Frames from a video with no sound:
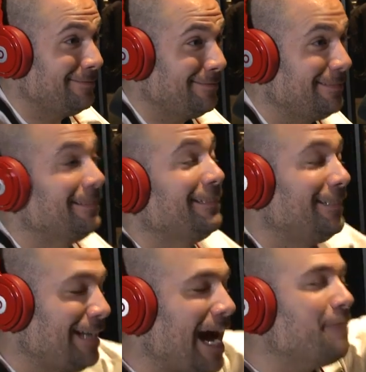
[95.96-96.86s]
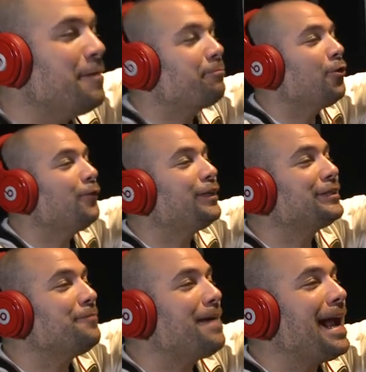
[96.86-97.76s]
Wow. I'm improved
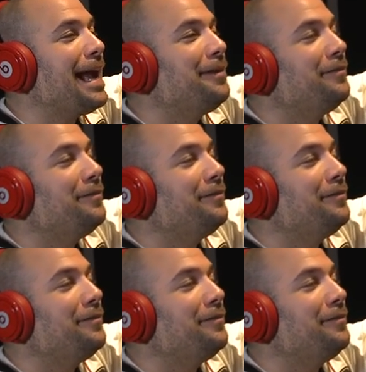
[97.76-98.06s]
as a man.